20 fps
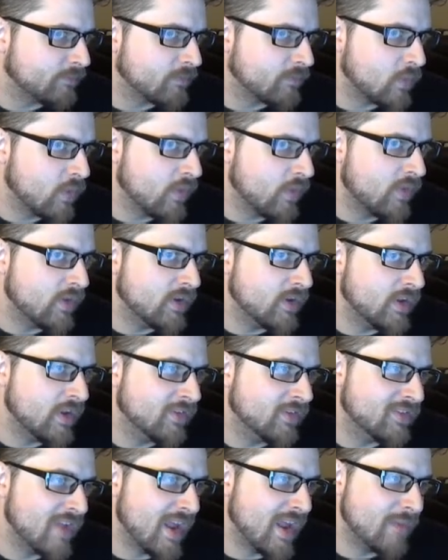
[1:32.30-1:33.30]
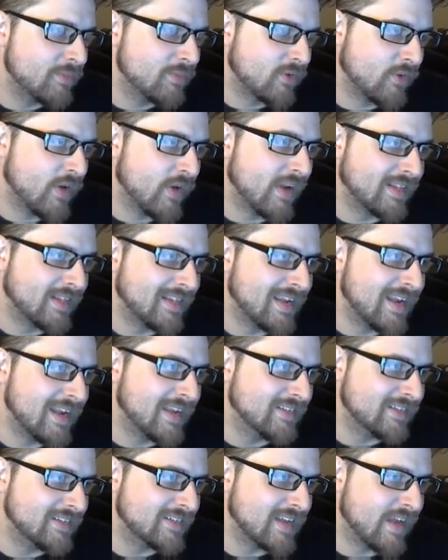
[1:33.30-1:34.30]
is named correctly and
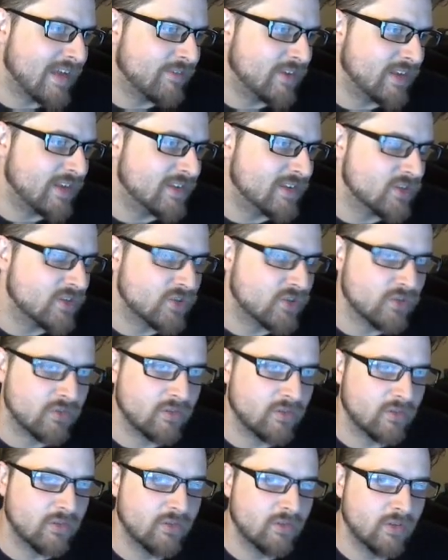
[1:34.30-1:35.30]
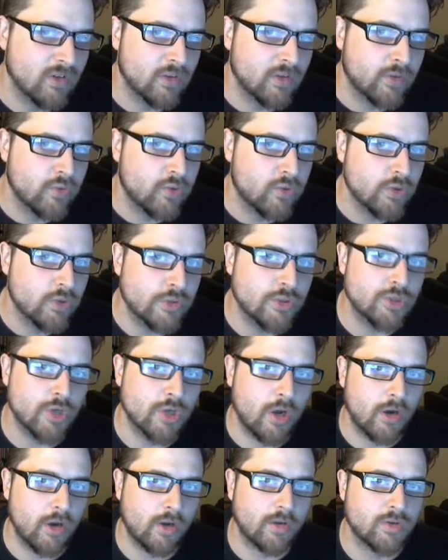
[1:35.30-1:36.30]
doesn't have any additional
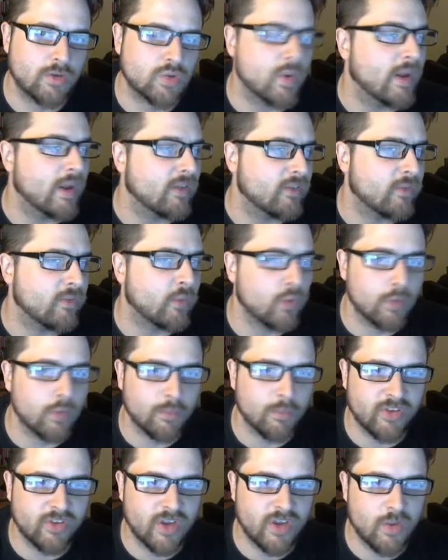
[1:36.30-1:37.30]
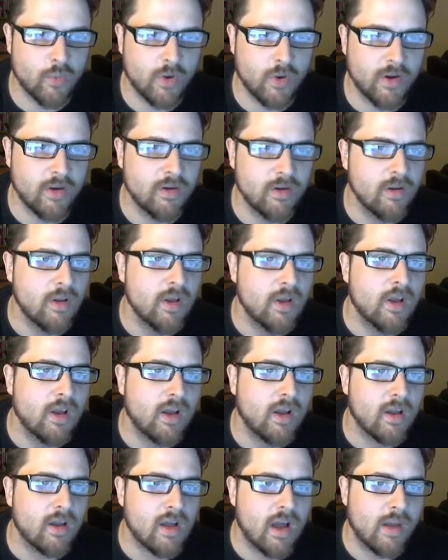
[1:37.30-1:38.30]
junk transforms anywhere.
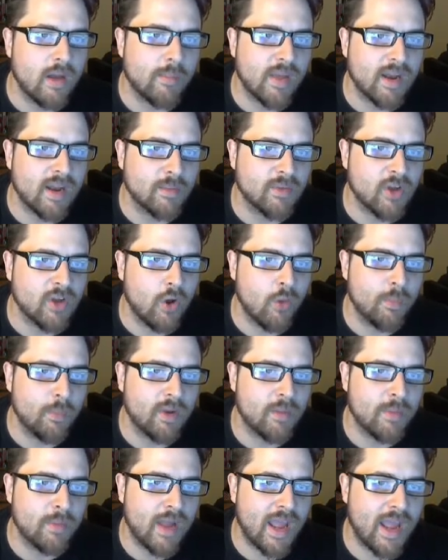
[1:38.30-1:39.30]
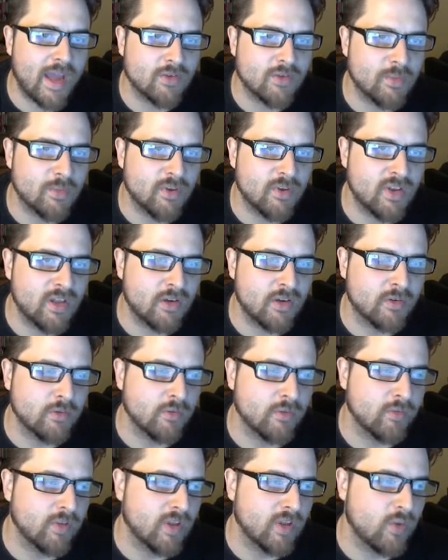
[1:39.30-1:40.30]
And I'm going to open up my attribute editor
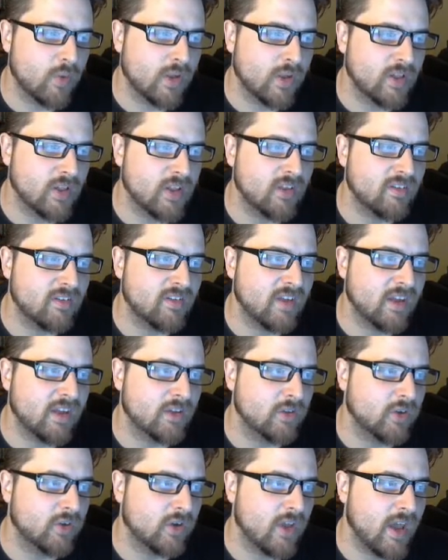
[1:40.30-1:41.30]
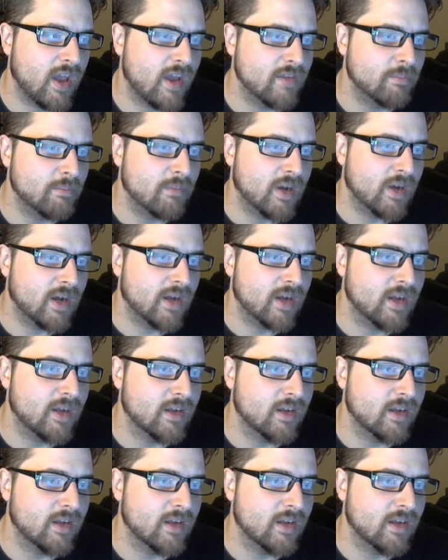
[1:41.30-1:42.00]
really quickly to take a look at my